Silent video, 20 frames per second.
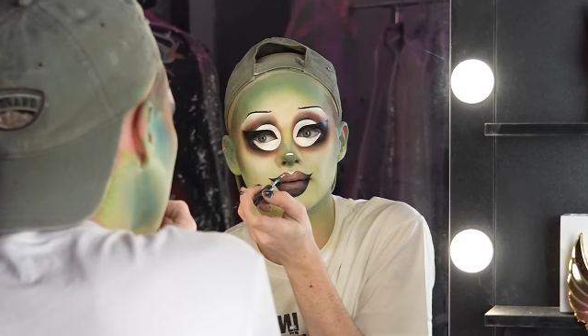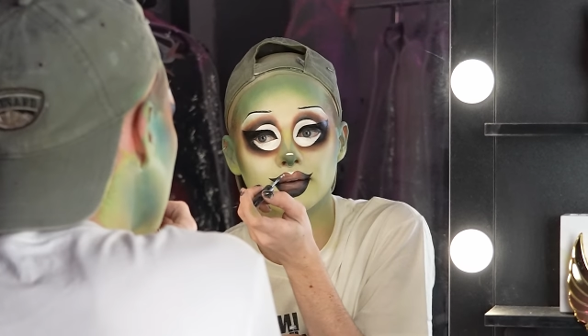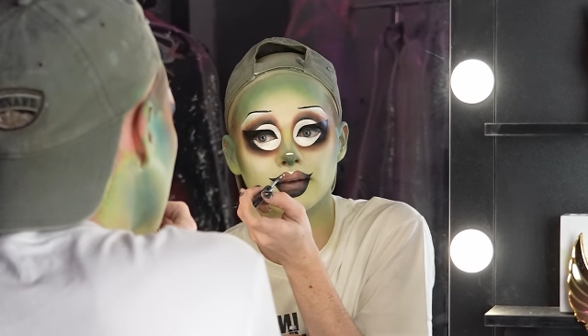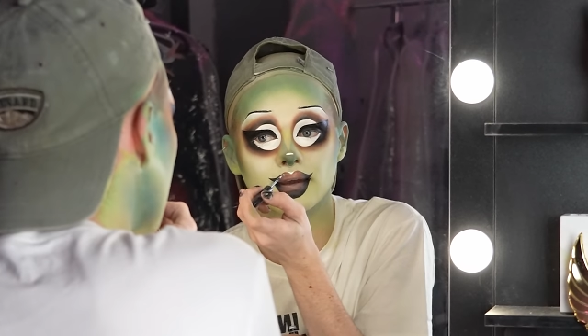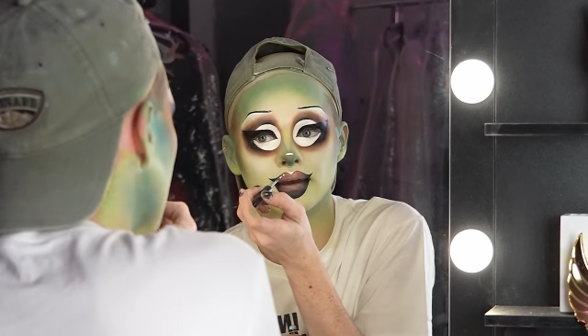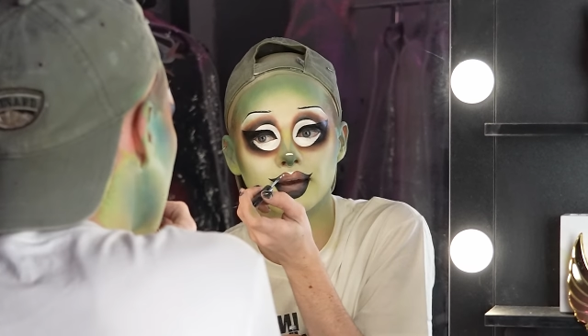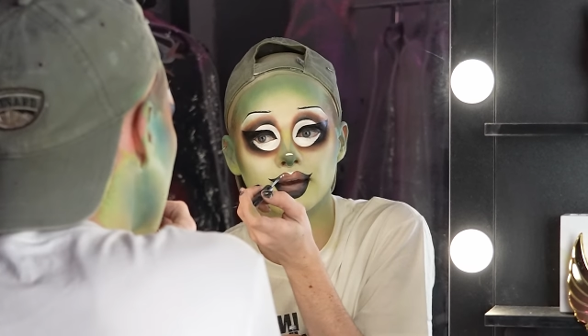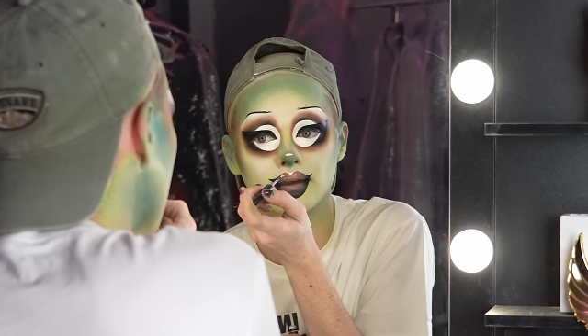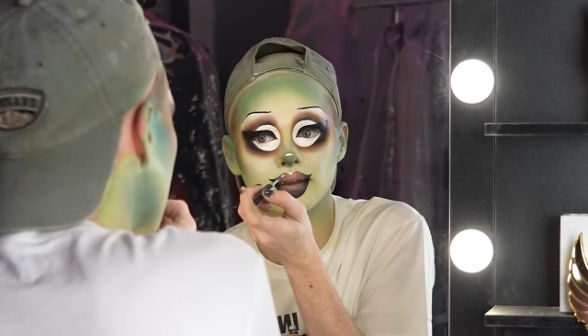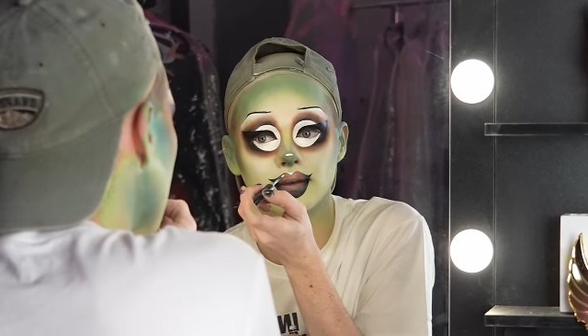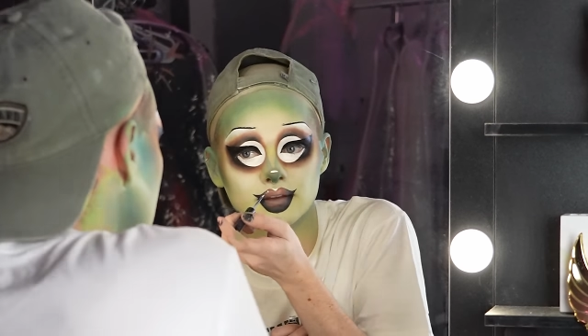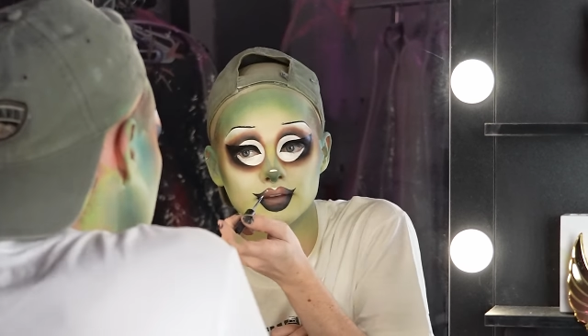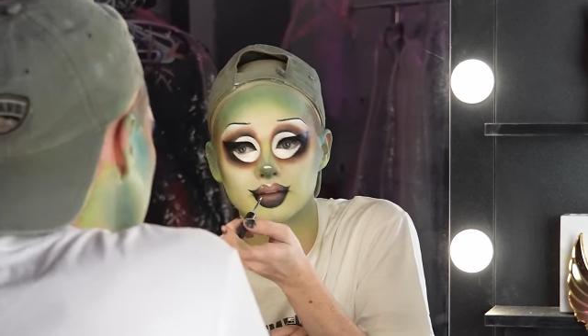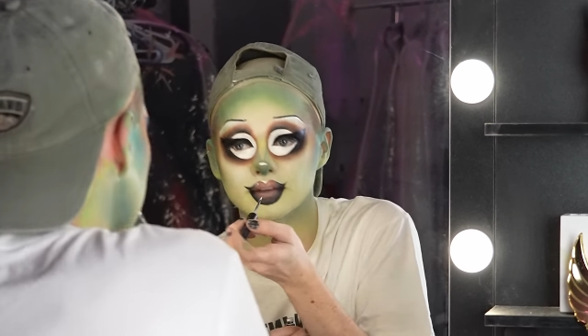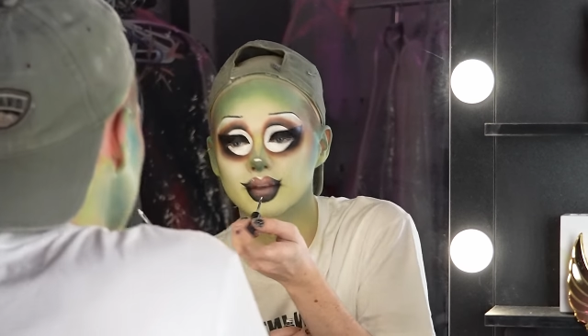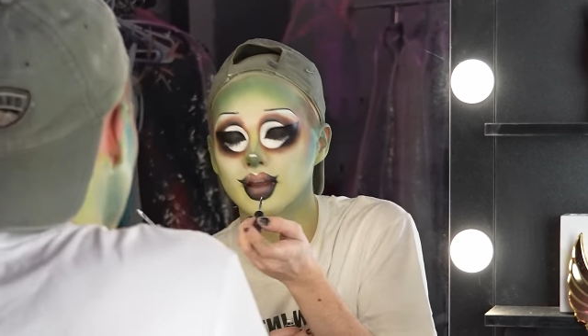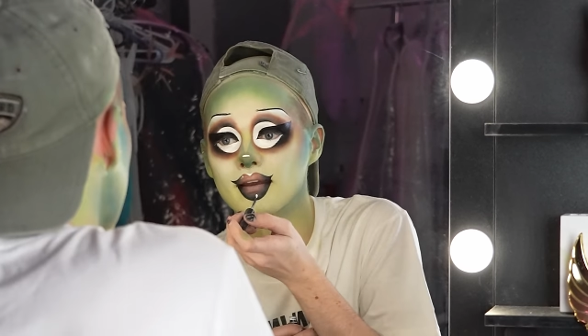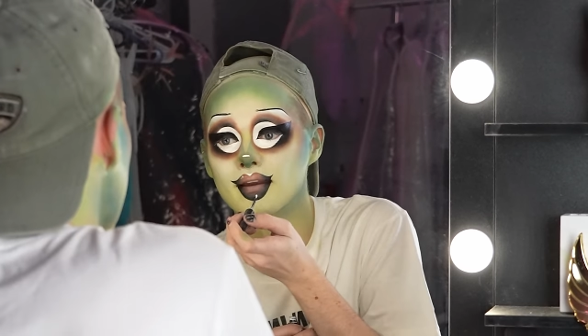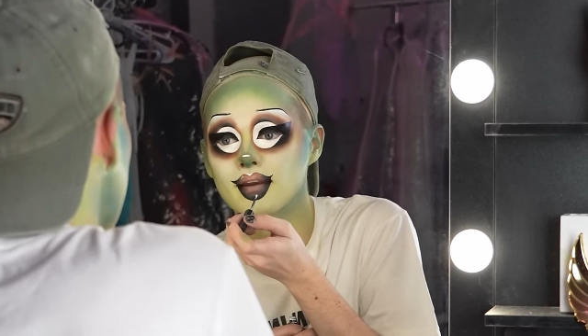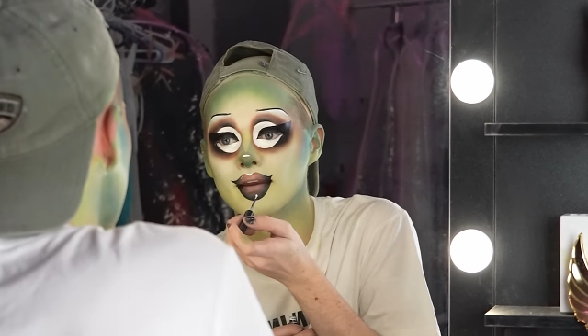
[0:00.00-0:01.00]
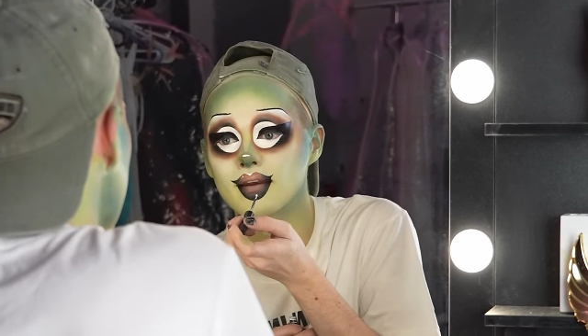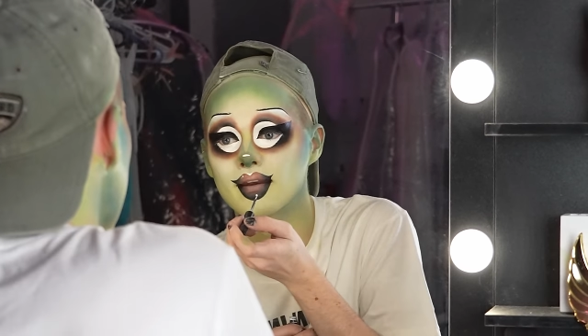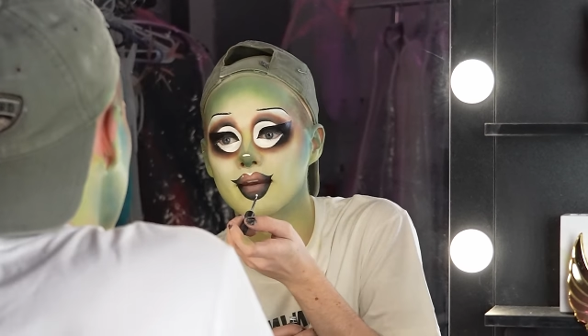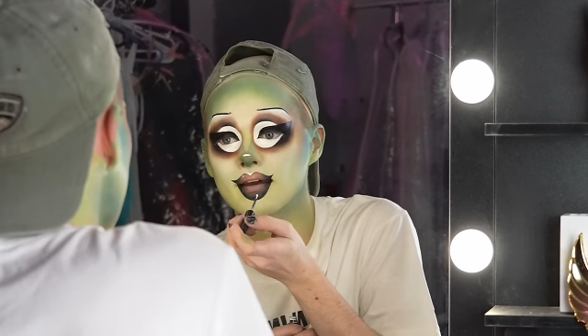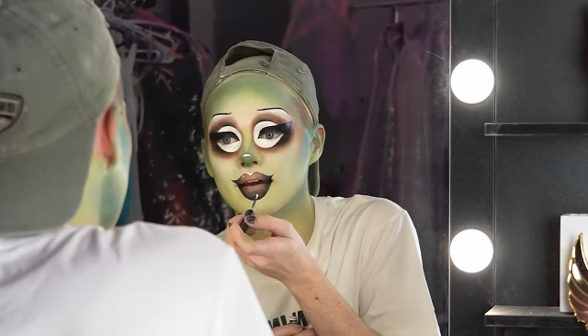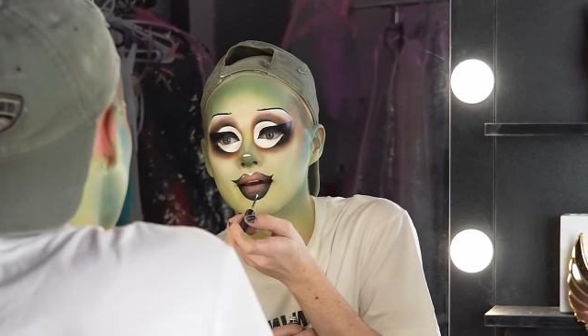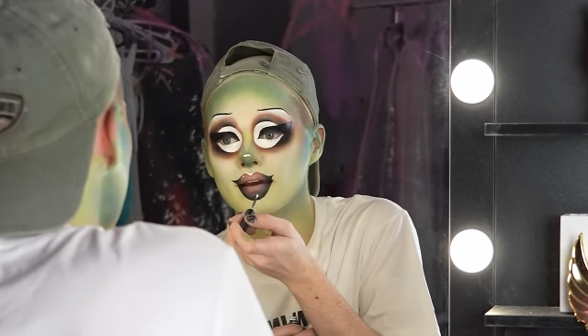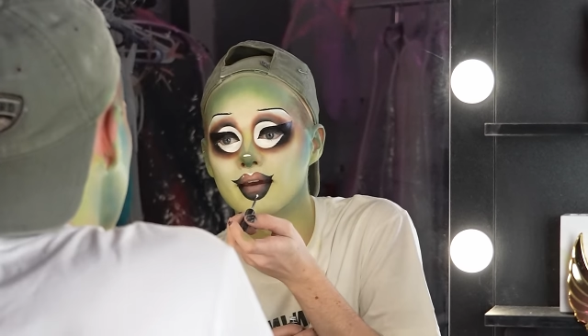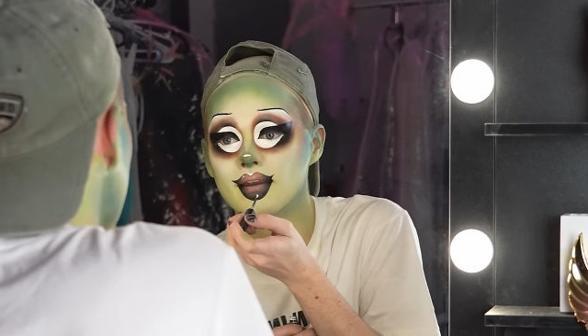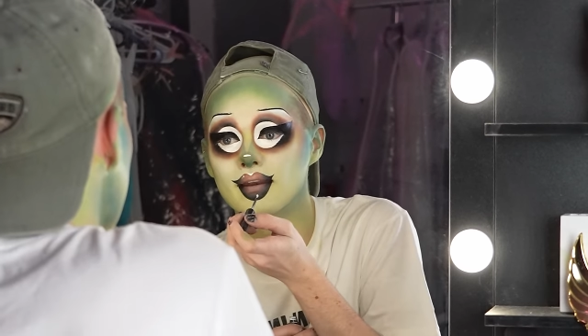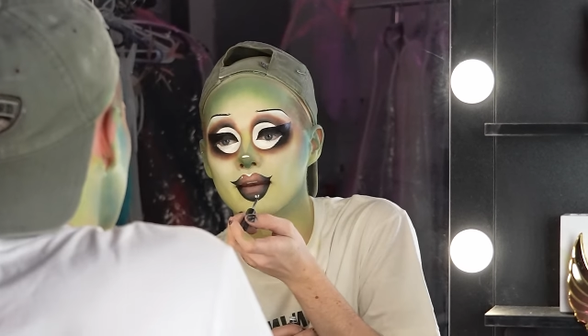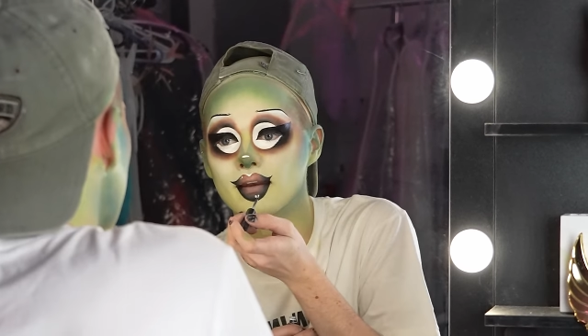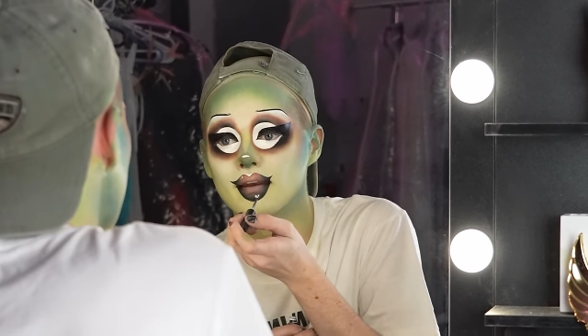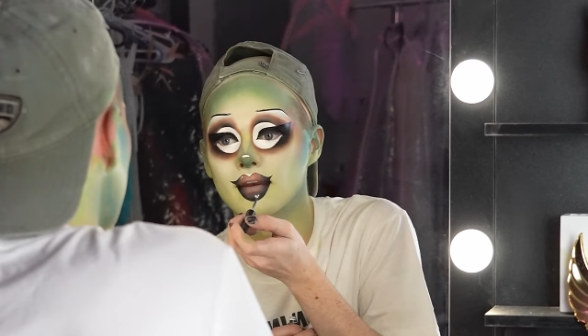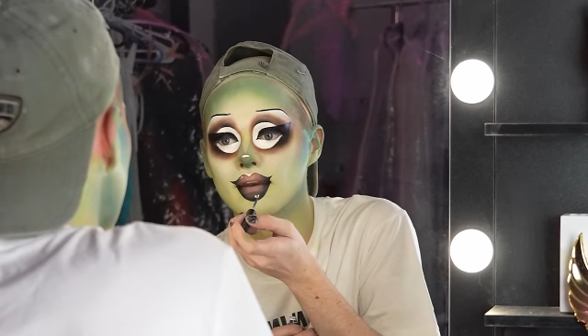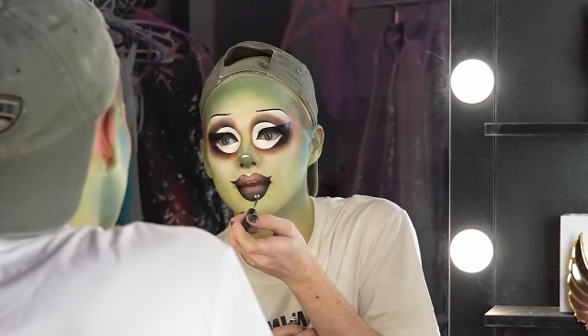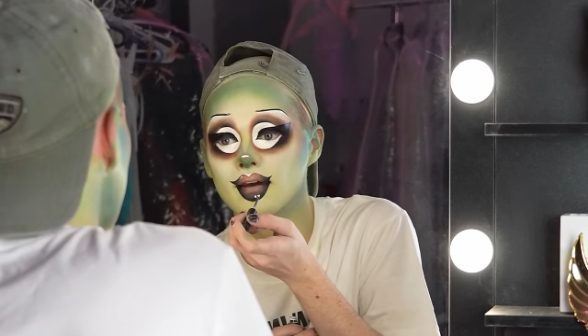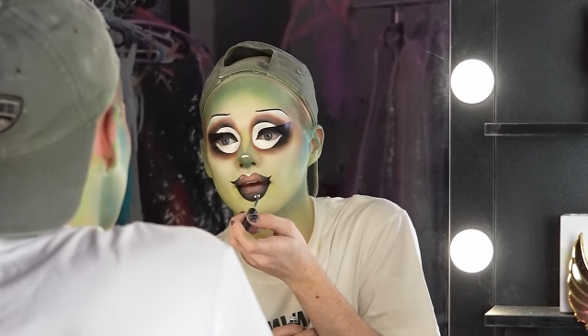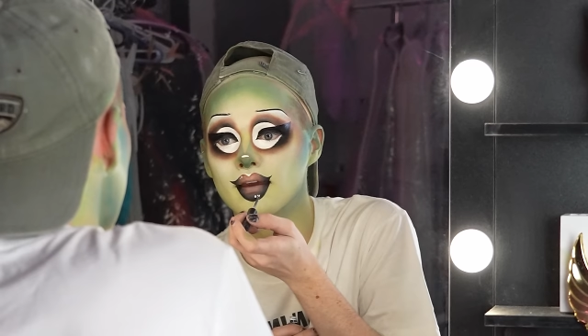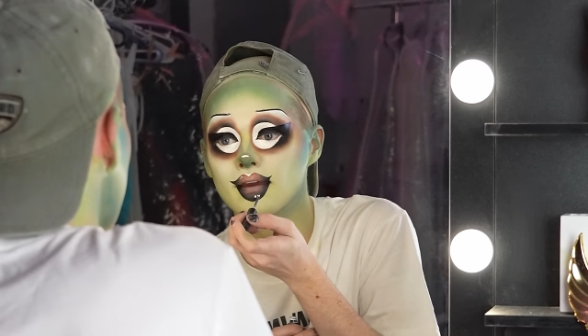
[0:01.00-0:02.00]
Dot, little dot, dot,
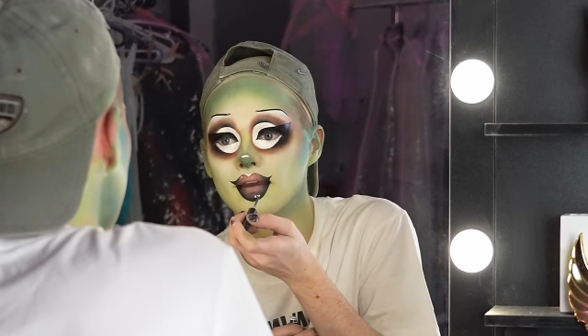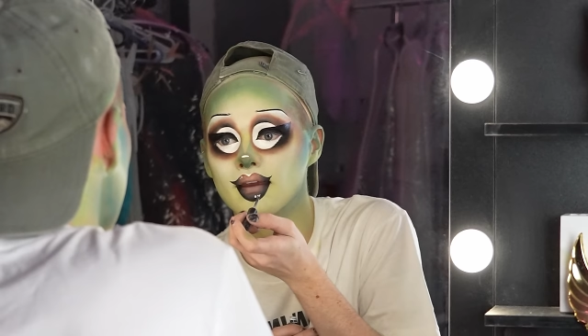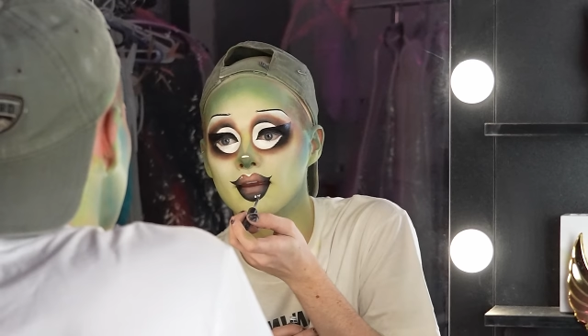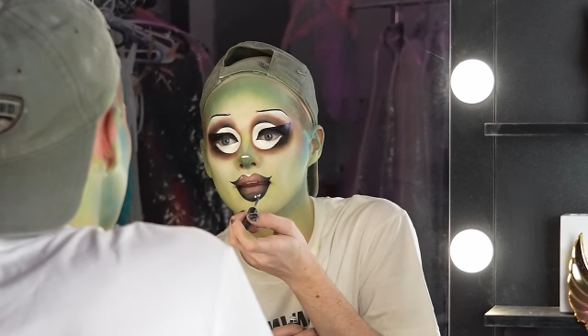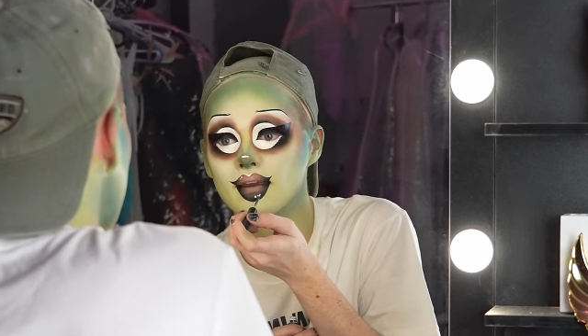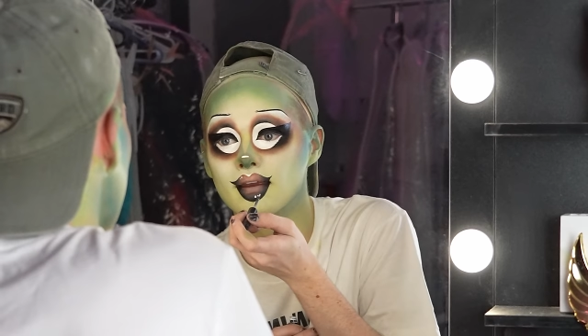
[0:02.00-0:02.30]
dot.